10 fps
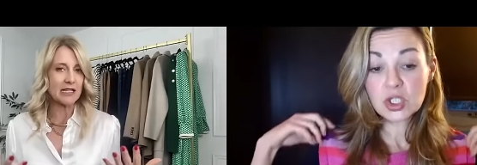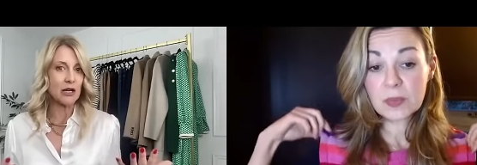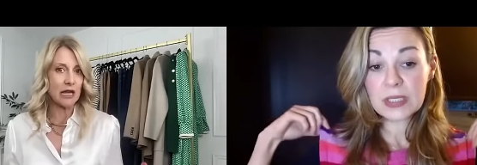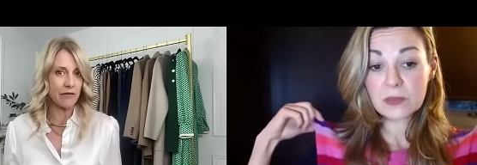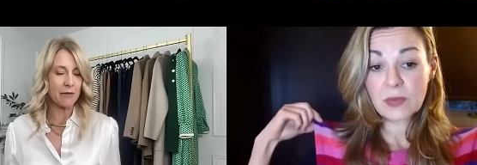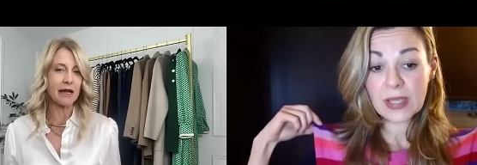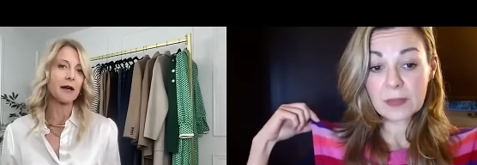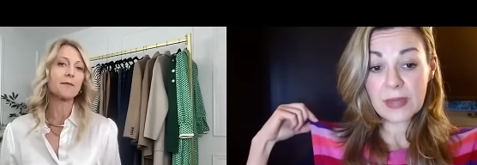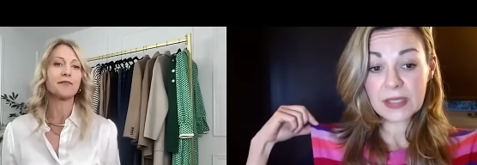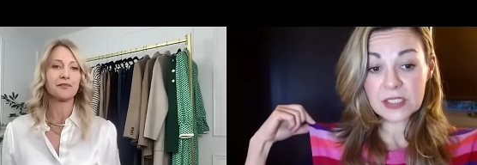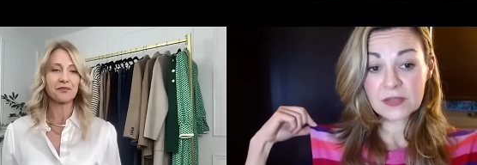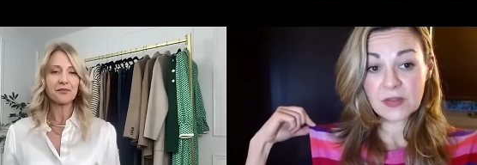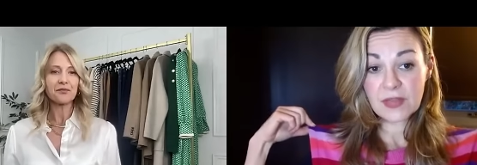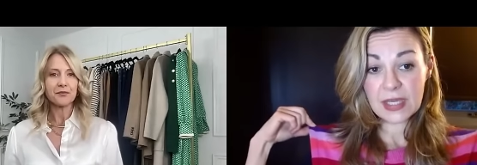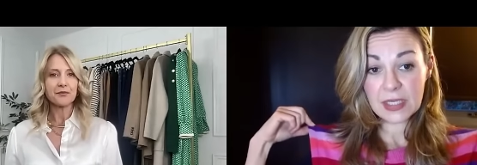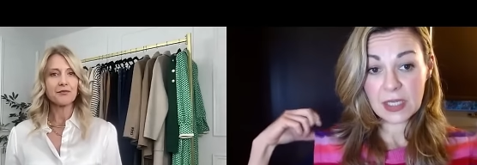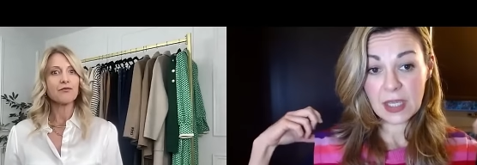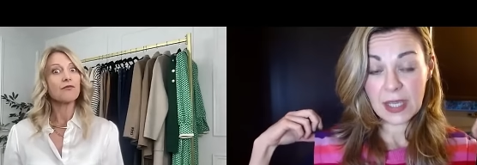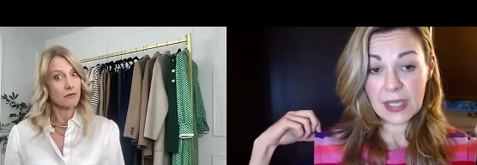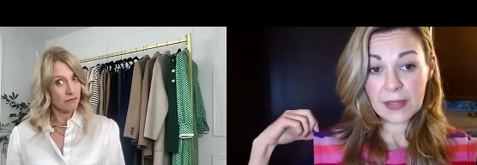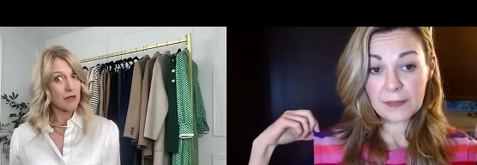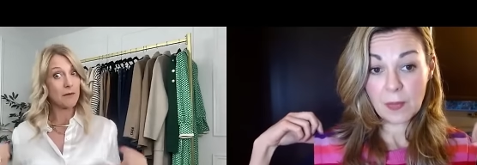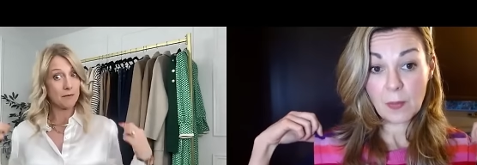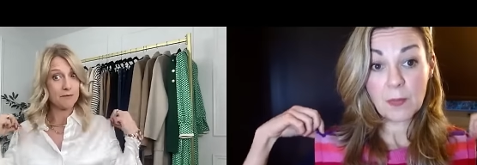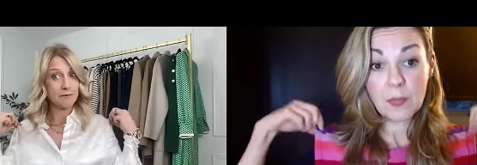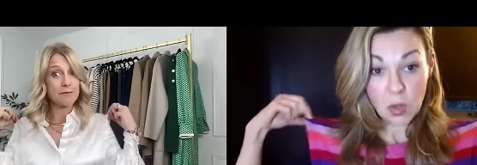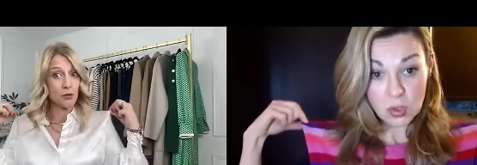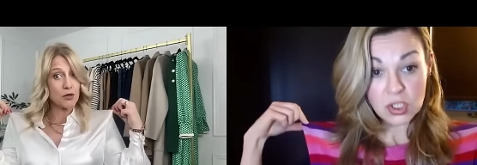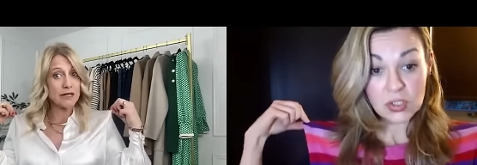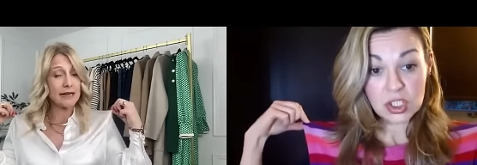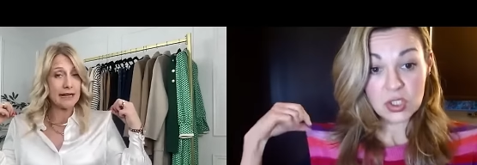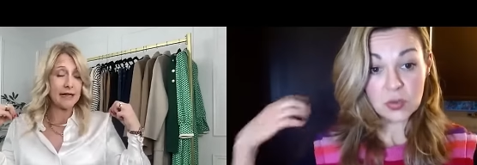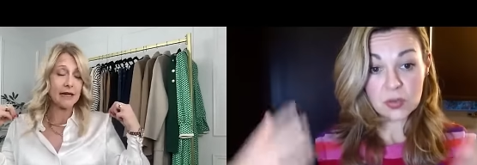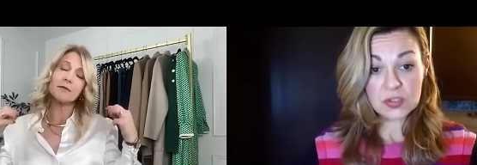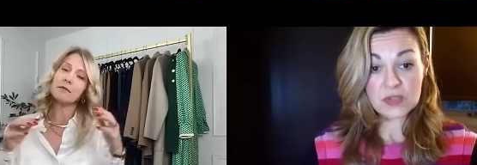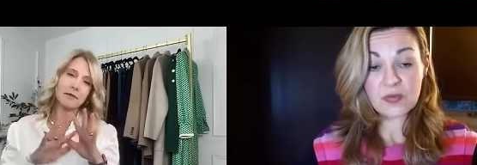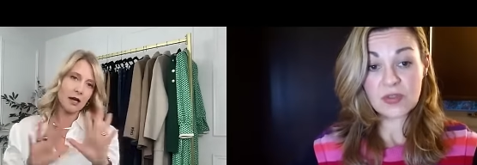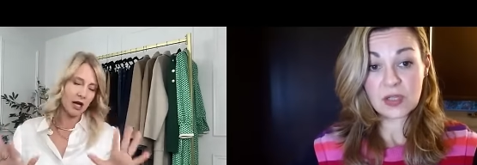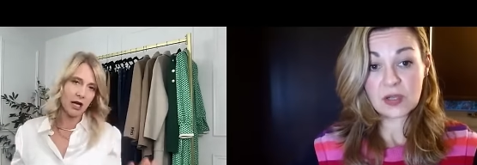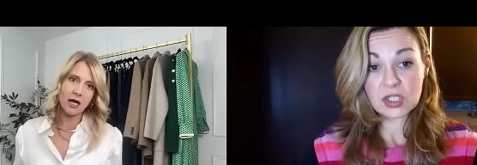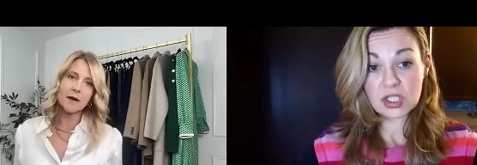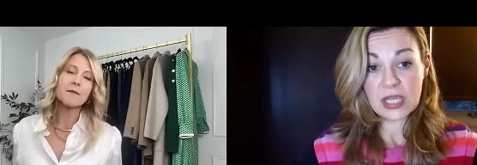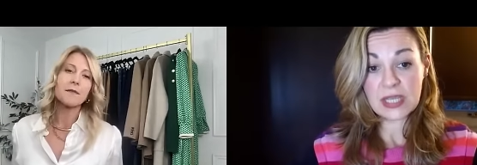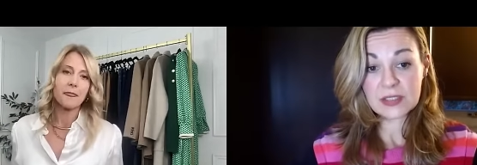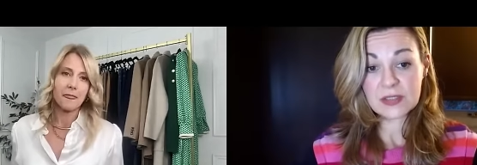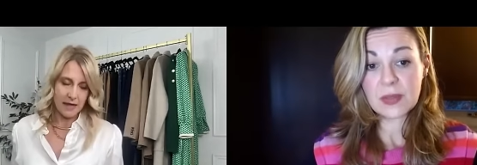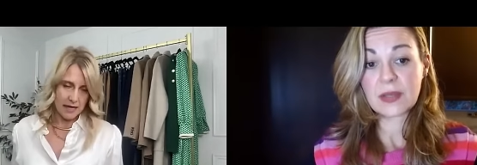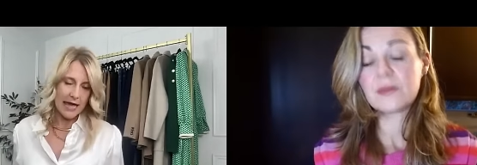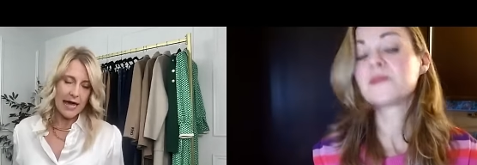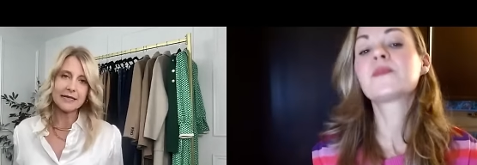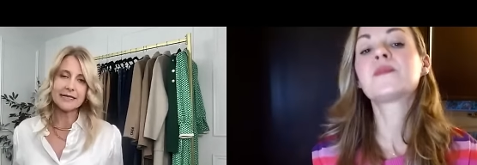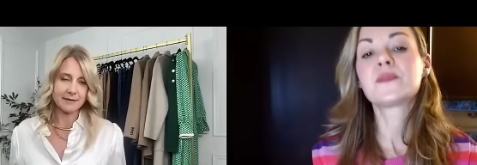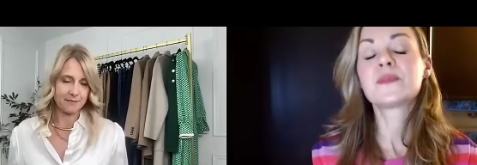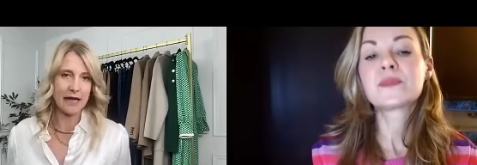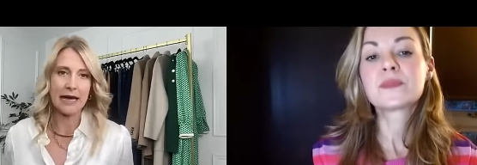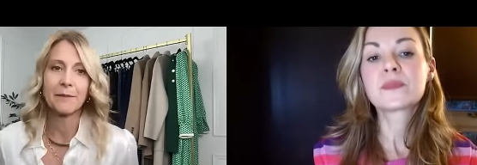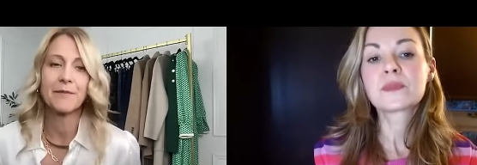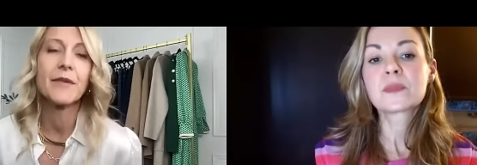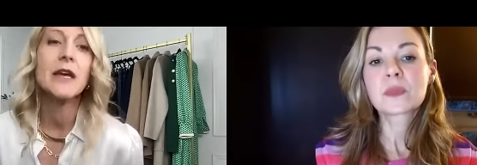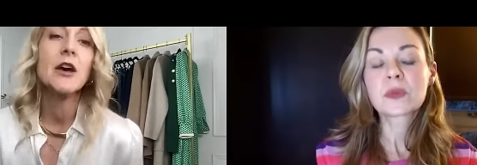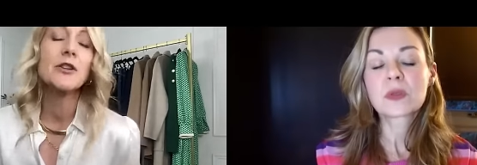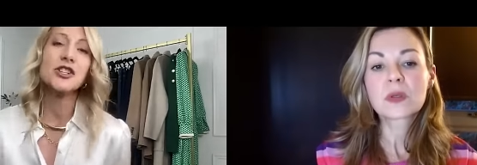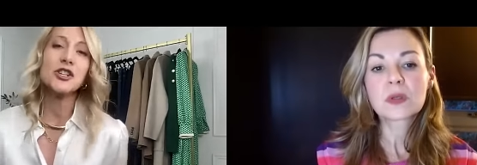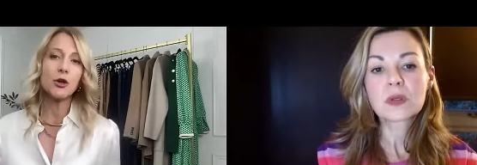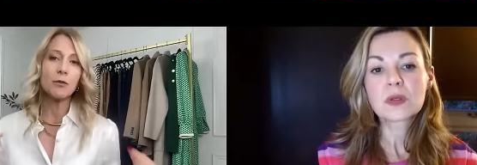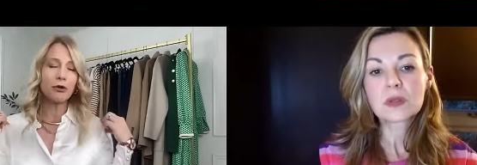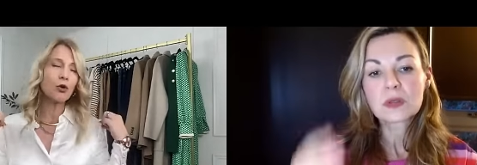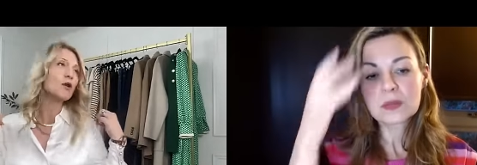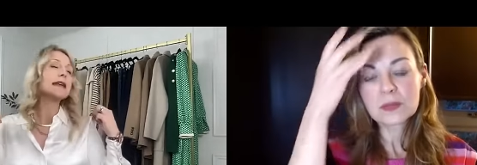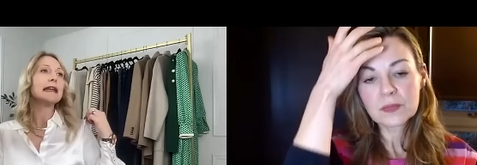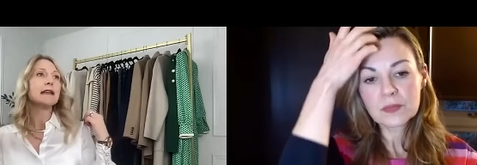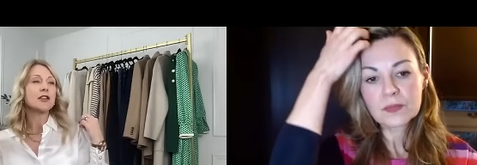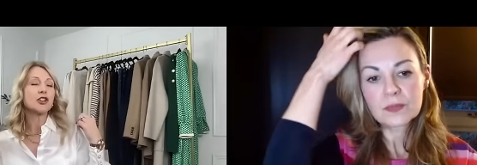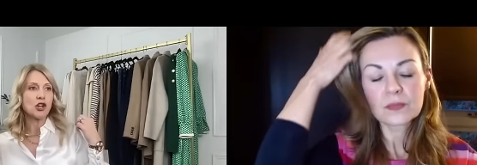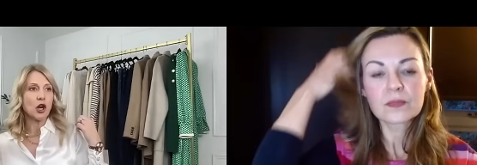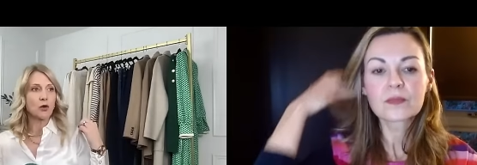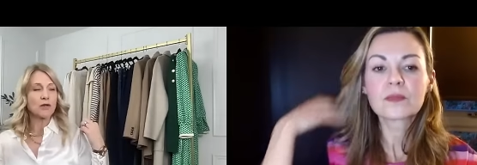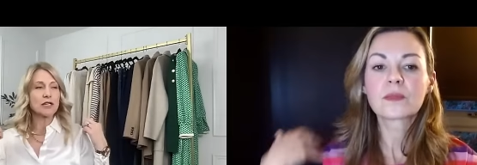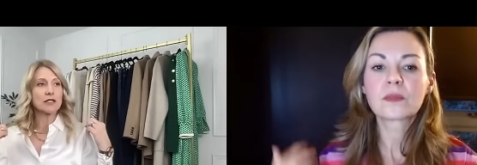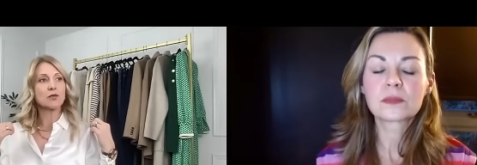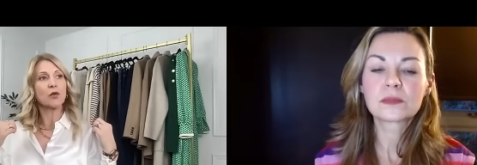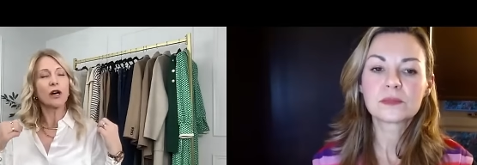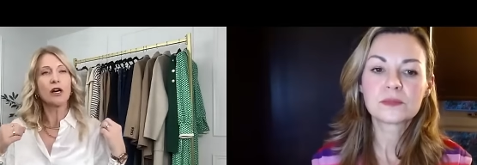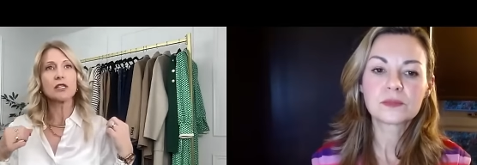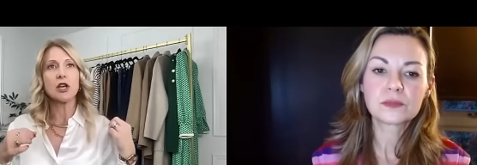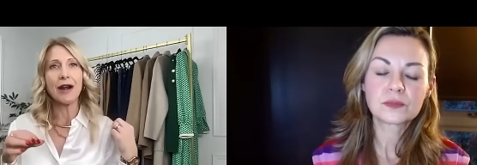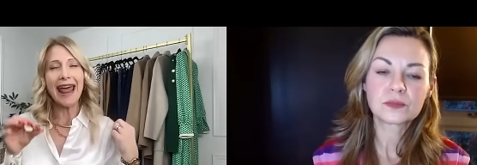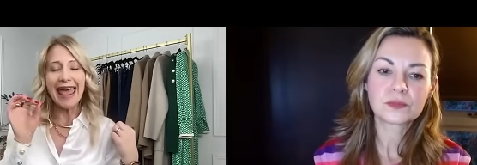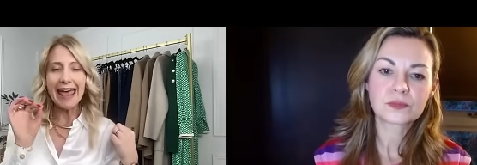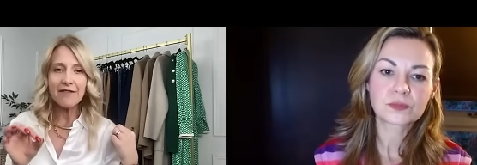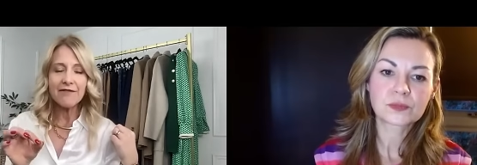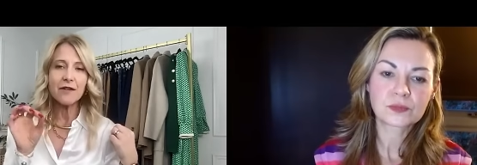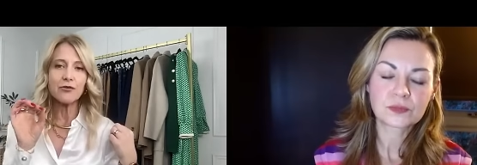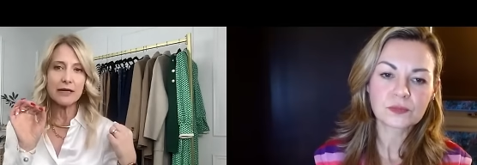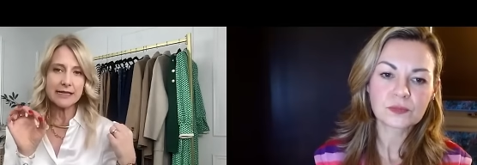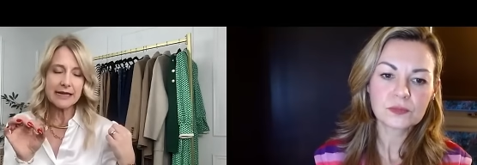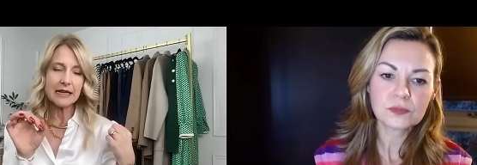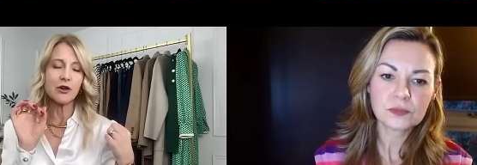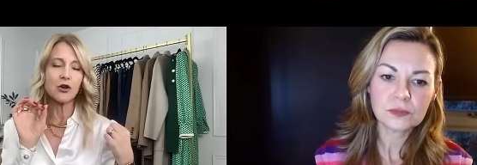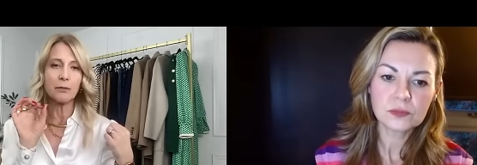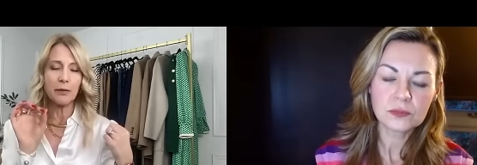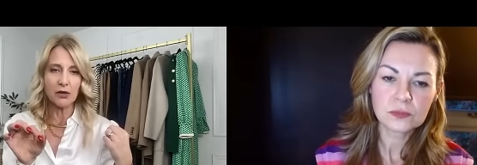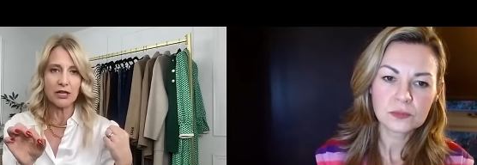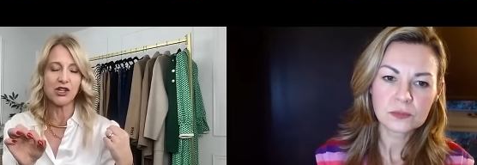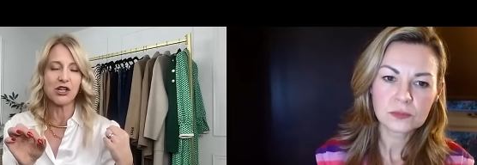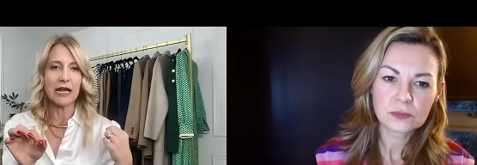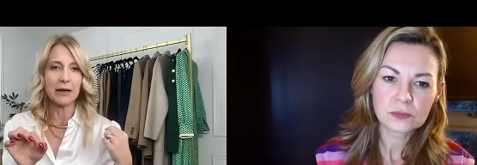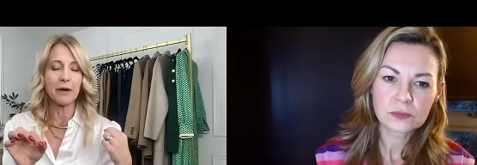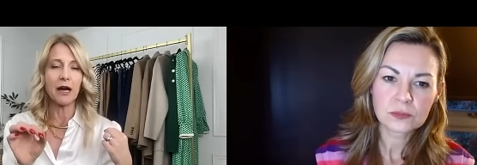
Speaker 1: you be recommending that they um, broaden the shoulders for the larger chest as well yes
Speaker 2: yeah. Do you know, broadening the shoulders works on every single body shape